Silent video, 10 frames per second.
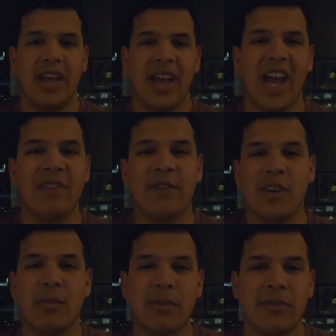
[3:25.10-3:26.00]
And for
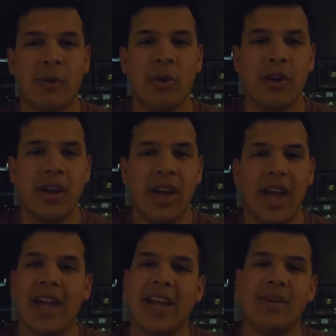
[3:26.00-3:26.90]
number 4,
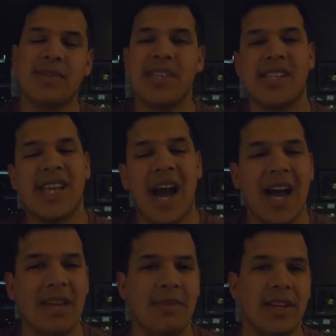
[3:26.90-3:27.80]
it comes to
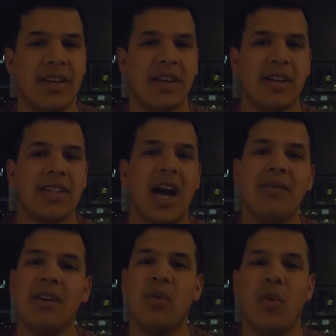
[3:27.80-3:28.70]
timing.
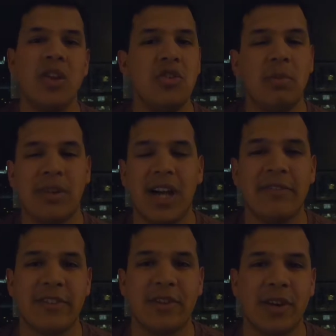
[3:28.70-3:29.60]
Timing when you apply
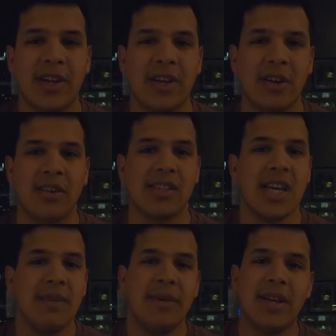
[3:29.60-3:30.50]
for credit cards,
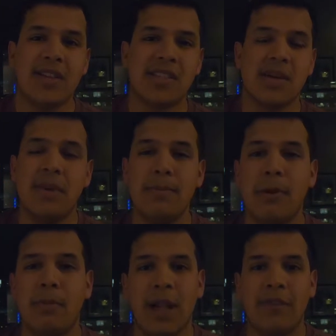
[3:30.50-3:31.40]
because some people
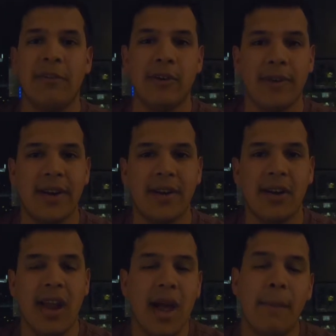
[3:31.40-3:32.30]
apply for a credit
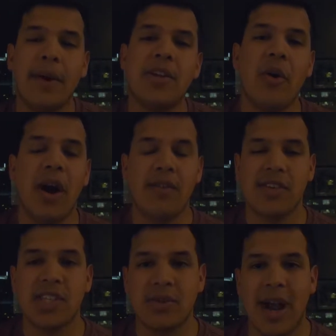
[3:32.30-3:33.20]
card but don't have a
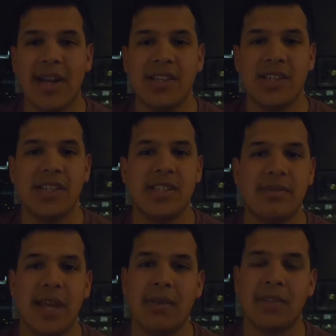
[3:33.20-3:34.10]
strategy to
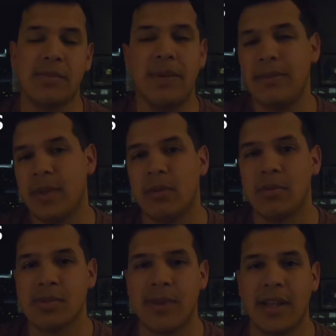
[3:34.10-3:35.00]
be able to meet minimum
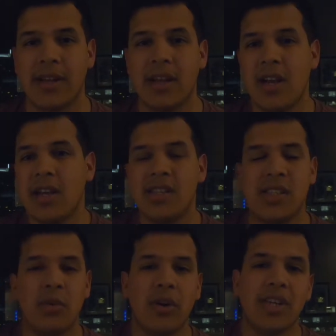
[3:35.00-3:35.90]
spend. So
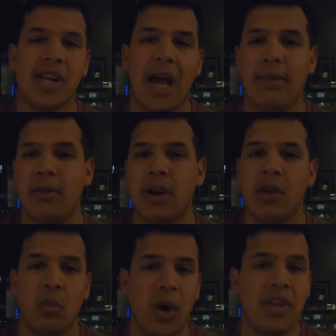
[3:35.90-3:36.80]
you want to time it
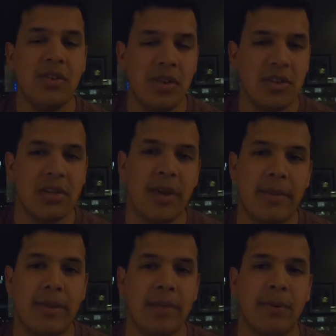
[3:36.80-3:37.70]
around when you know you're going to
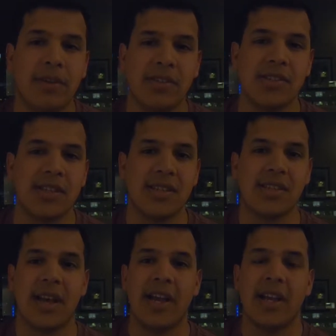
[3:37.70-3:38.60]
make big purchases,
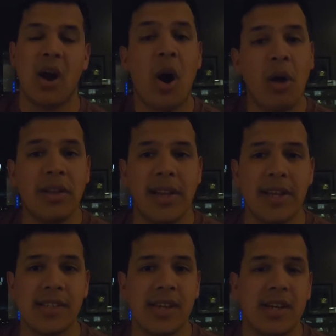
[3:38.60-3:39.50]
like
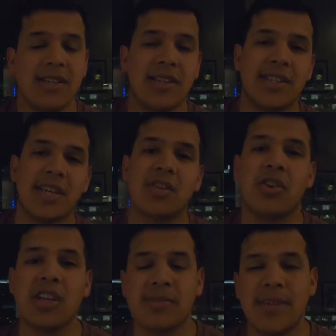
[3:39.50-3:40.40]
holidays, such as
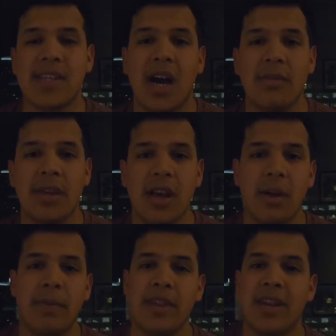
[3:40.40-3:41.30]
Christmas coming
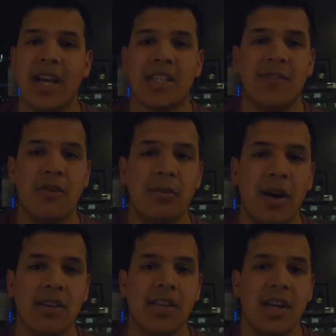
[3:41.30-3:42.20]
up in the next few
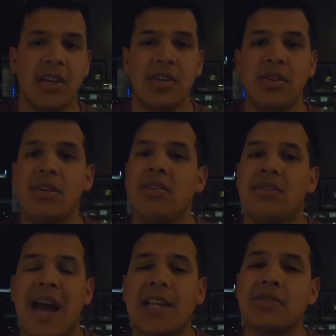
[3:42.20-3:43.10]
months. You know you're
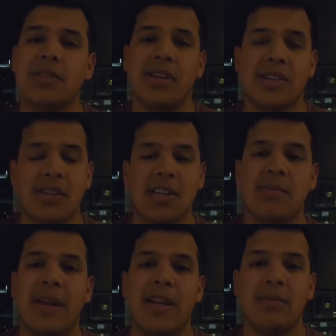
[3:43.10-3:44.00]
naturally going to start
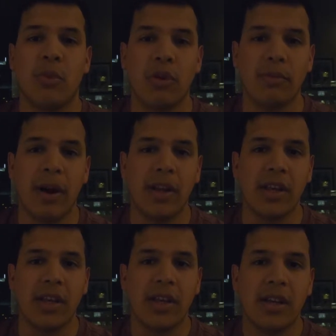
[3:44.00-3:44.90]
spending more
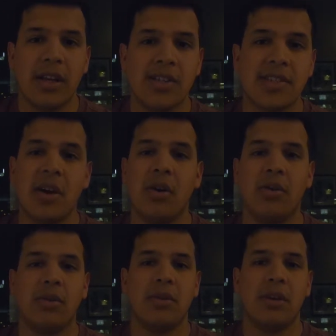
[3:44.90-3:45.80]
money.
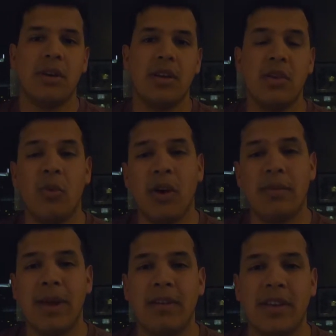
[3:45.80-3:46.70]
So you want
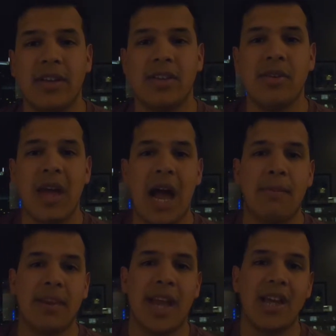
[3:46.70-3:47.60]
to be able to do the
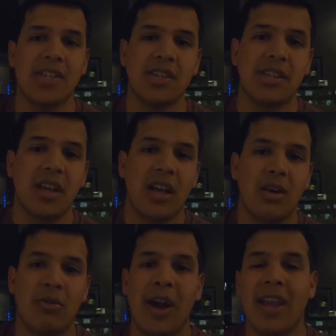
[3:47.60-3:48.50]
application
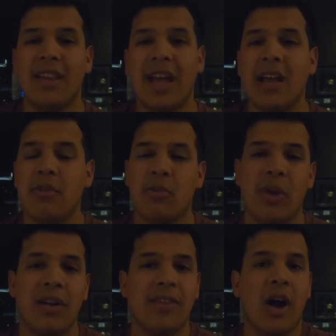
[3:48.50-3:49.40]
right in line with
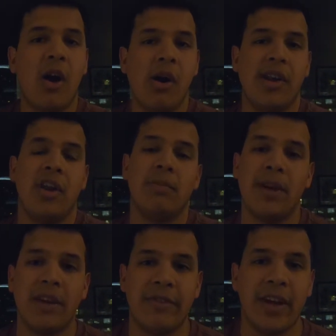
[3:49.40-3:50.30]
whenever that holiday or
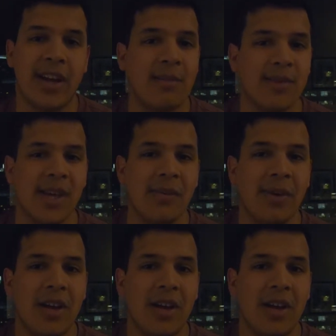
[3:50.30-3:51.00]
big event comes up.